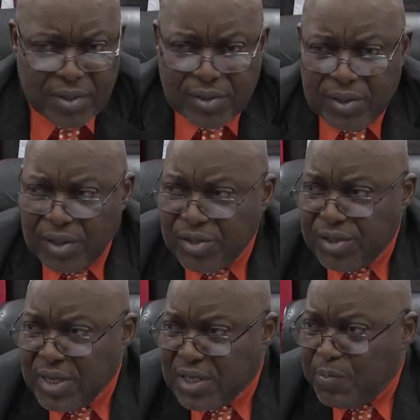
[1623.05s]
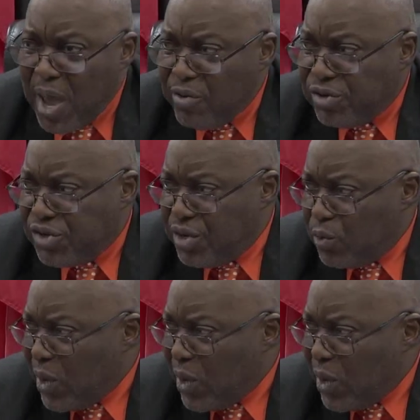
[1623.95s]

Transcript: in such disparaging